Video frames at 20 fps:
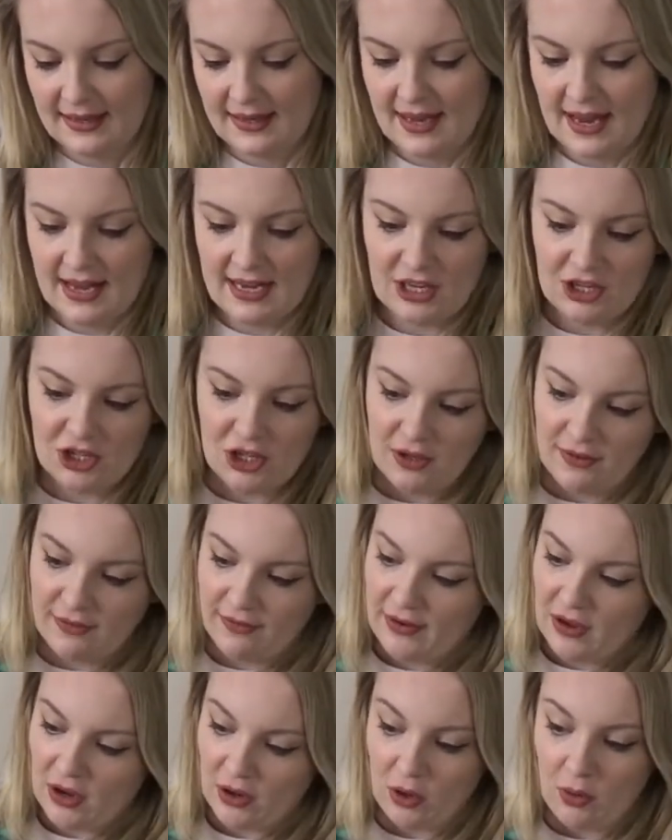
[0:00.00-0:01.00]
And he should
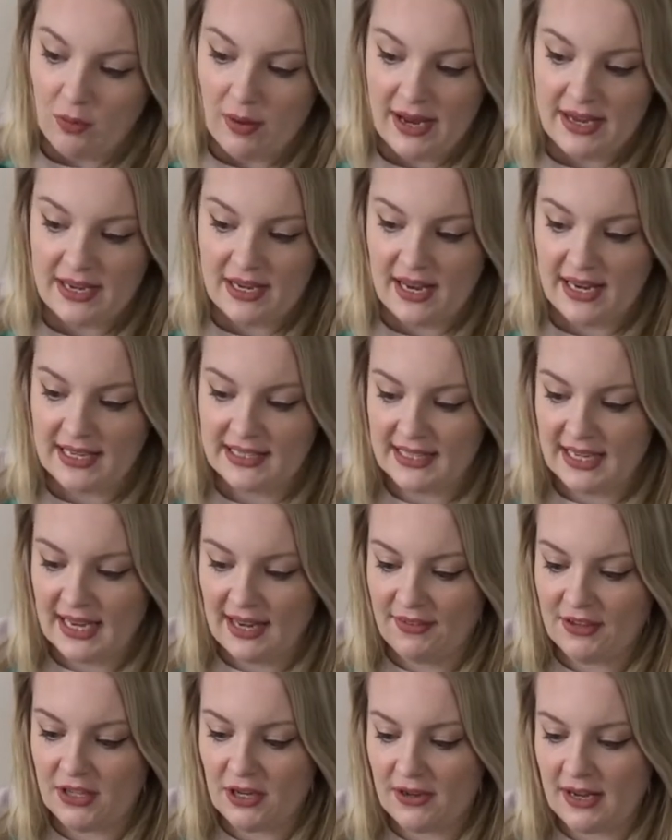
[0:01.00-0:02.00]
fit on quite nicely. If
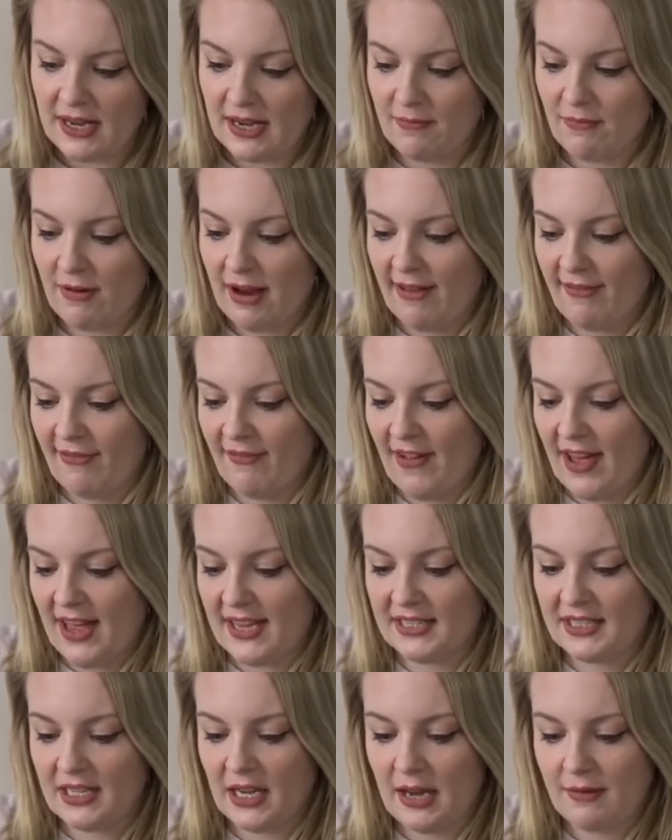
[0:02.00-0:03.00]
you don't get him right
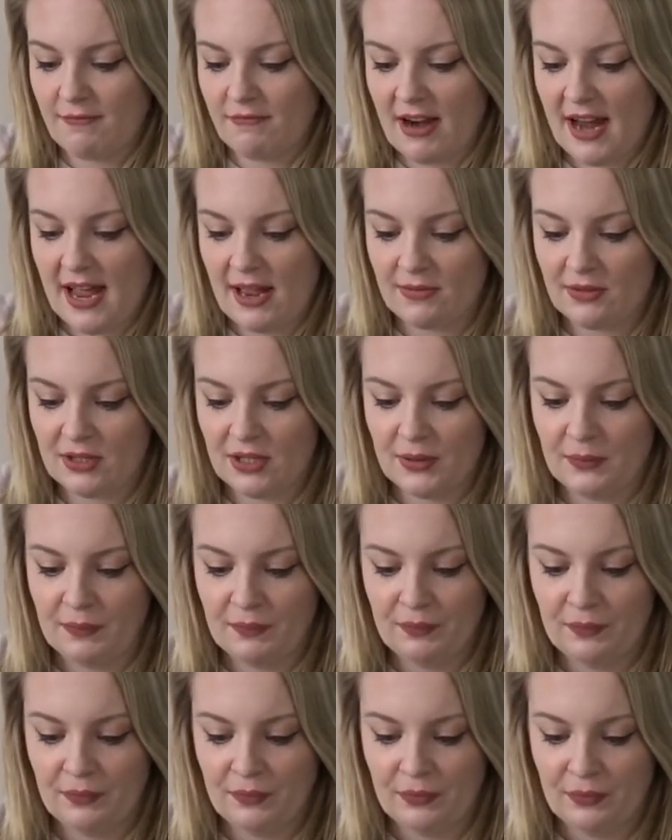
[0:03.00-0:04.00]
first time round,
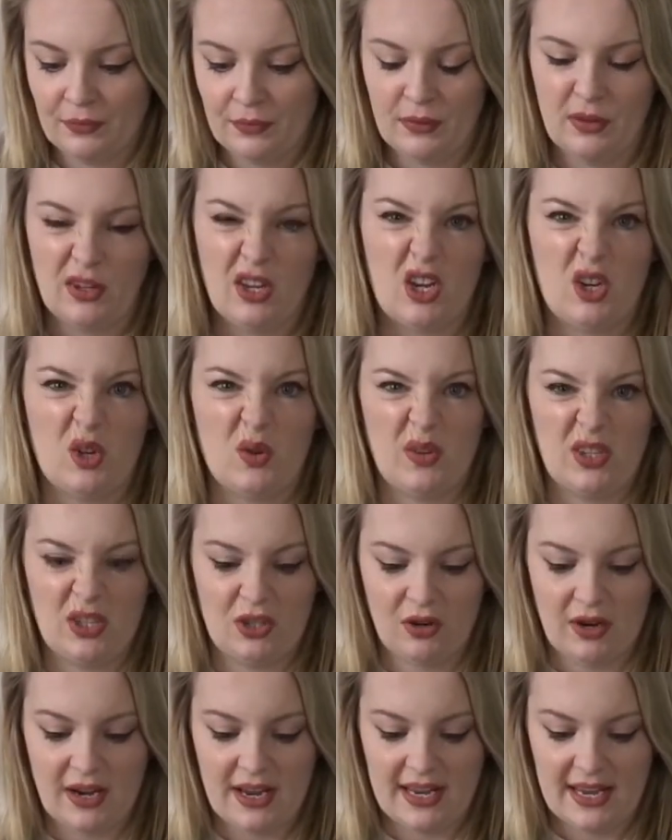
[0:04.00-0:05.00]
you can always
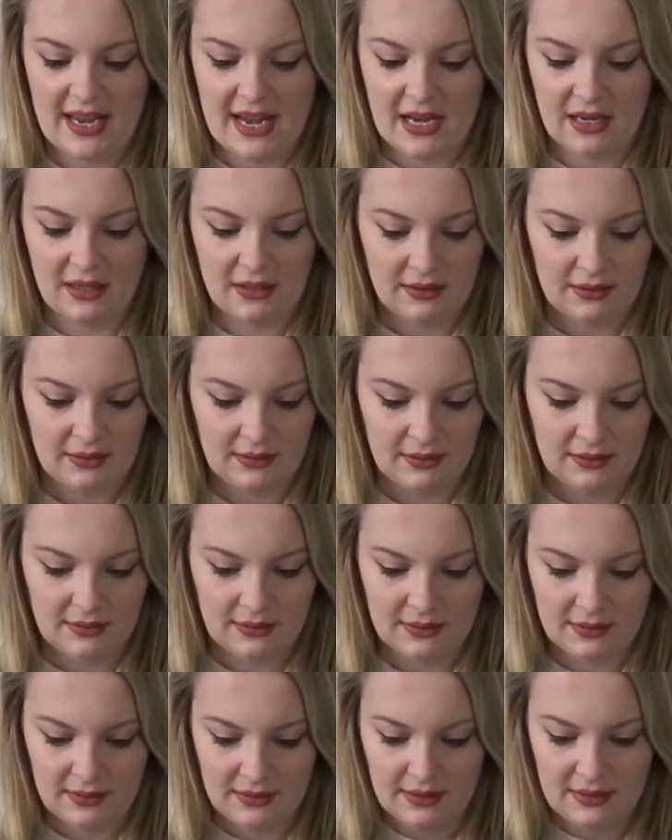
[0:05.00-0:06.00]
try again.
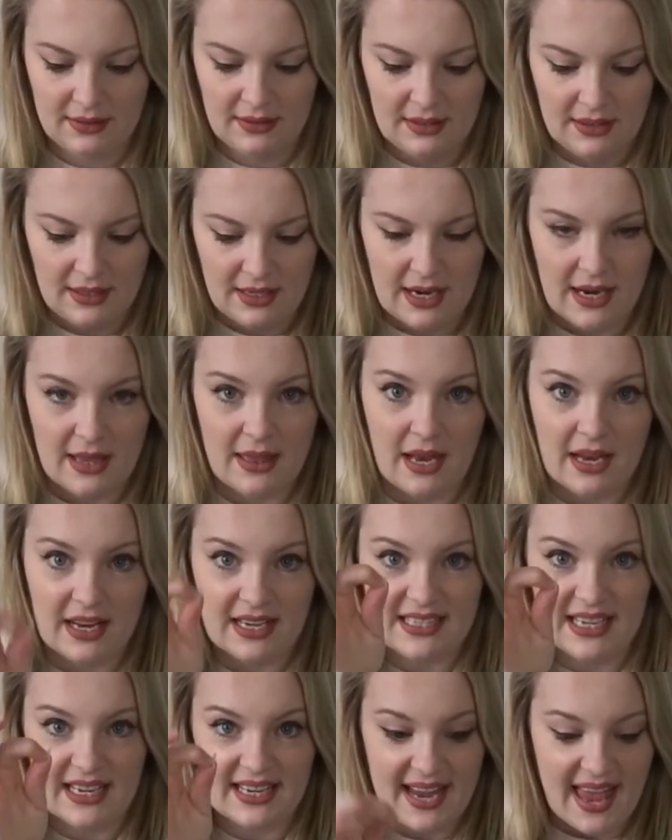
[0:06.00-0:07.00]
And then you can
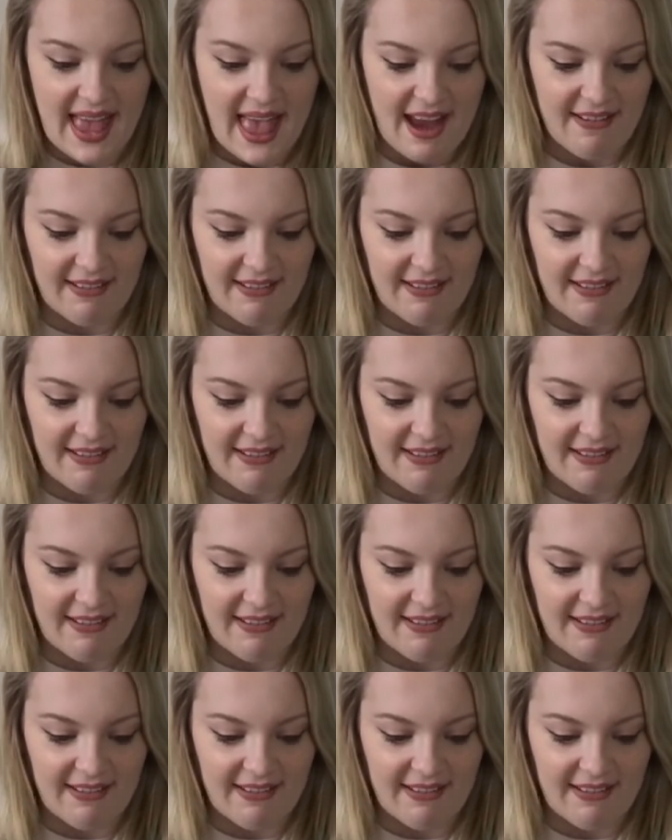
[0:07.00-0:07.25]
take your hair